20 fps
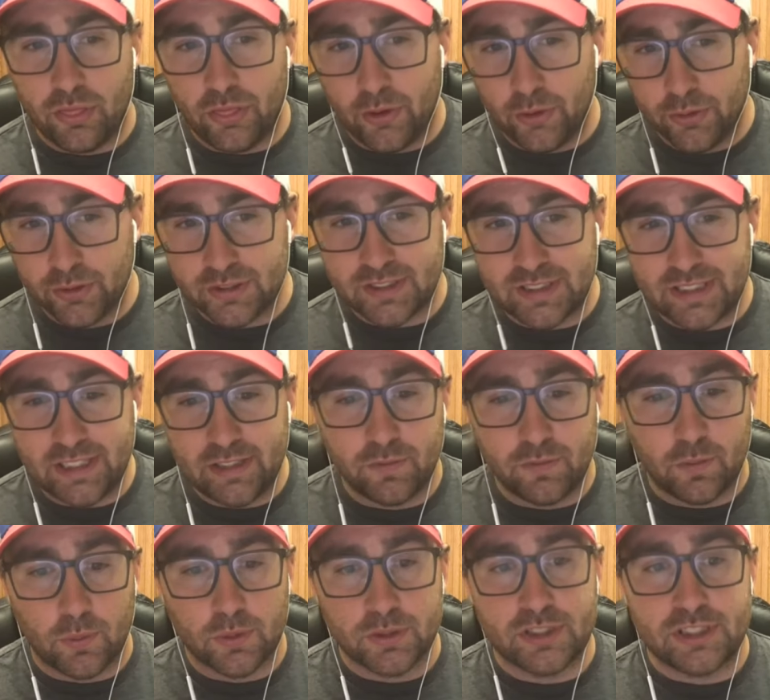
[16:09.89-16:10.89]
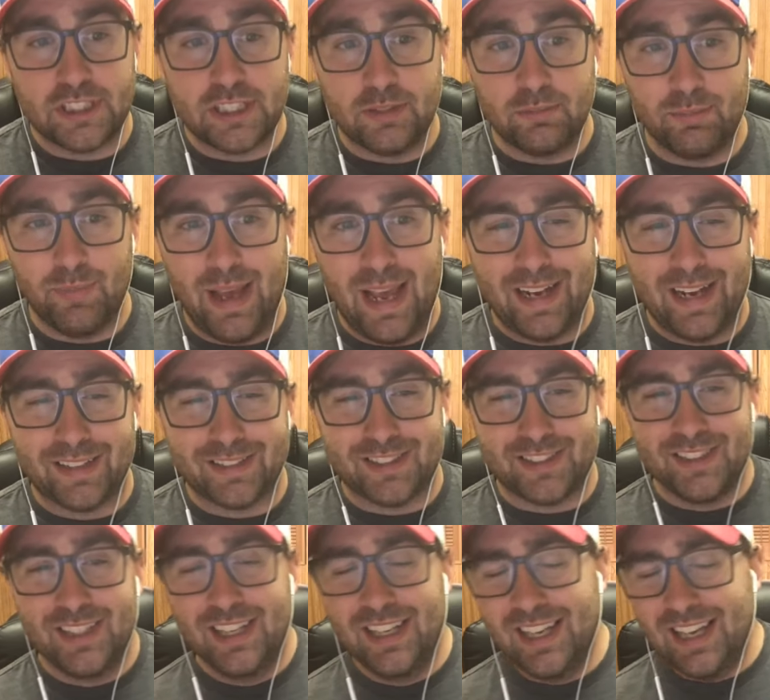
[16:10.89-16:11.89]
13, 14
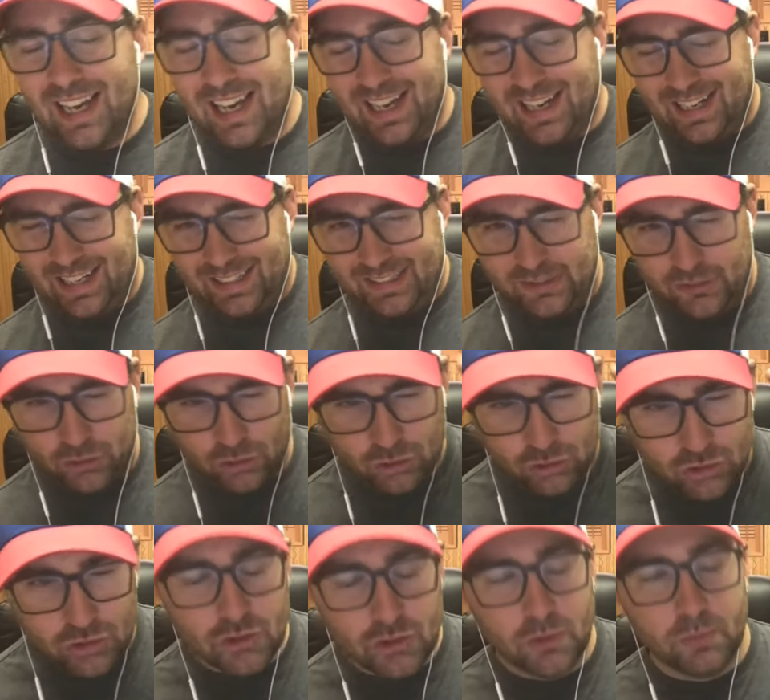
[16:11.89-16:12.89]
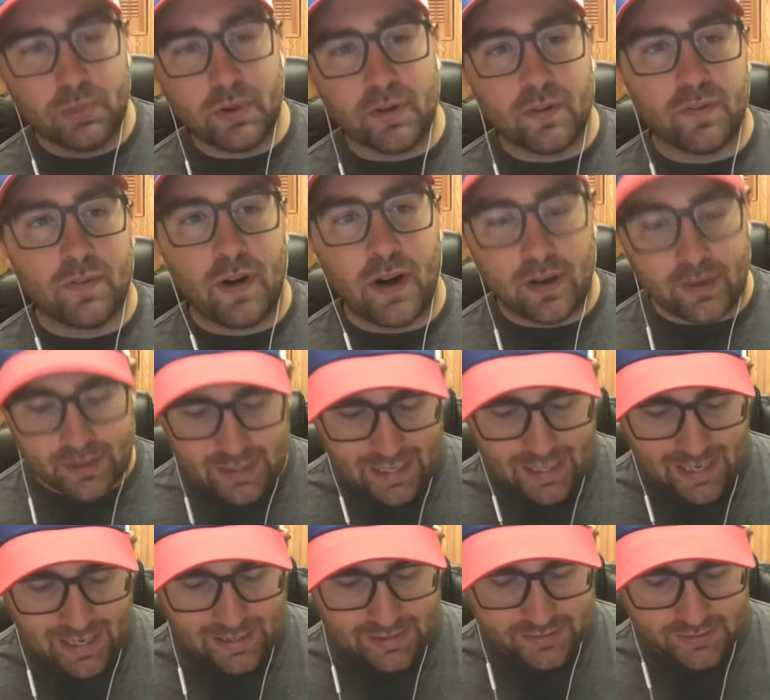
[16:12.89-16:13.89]
max on a super far
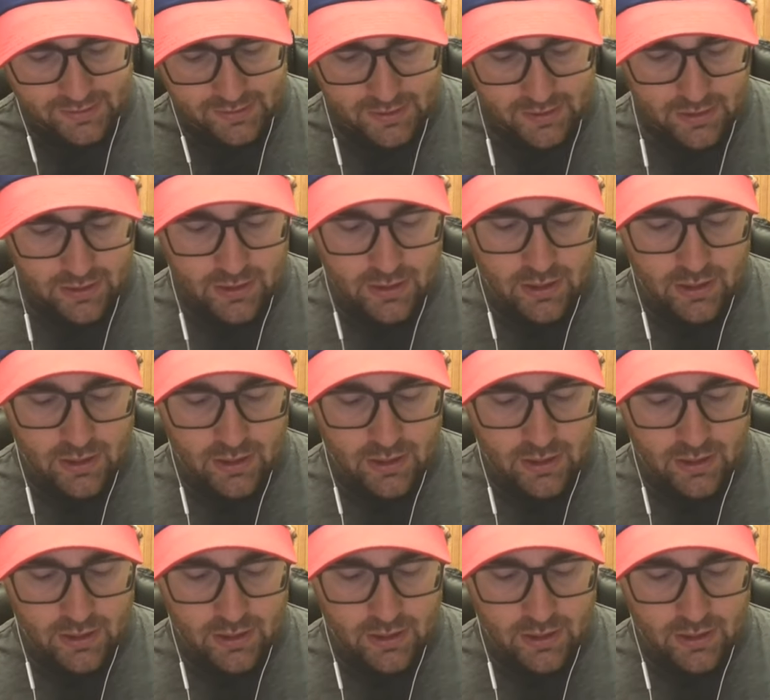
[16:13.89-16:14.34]
cast.